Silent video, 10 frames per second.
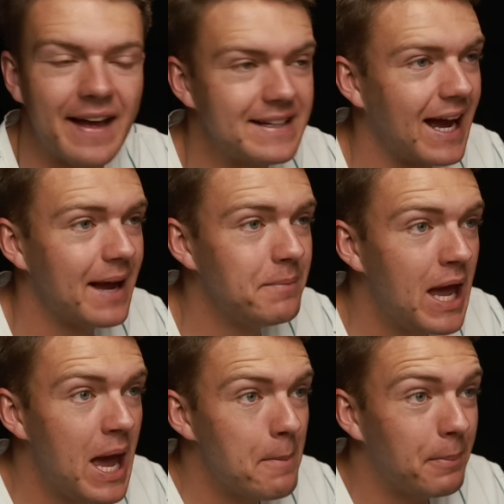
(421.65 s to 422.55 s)
at that time,
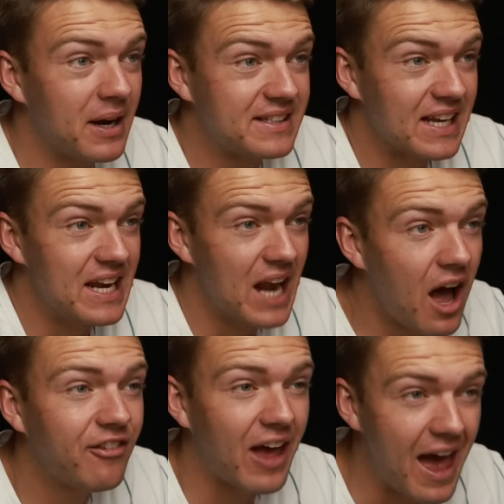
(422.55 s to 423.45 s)
but it's
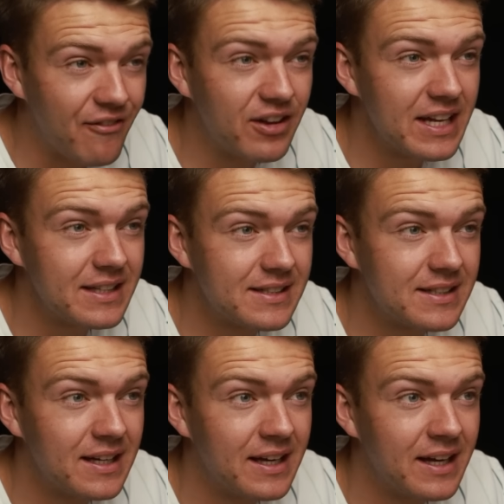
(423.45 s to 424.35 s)
enough evidence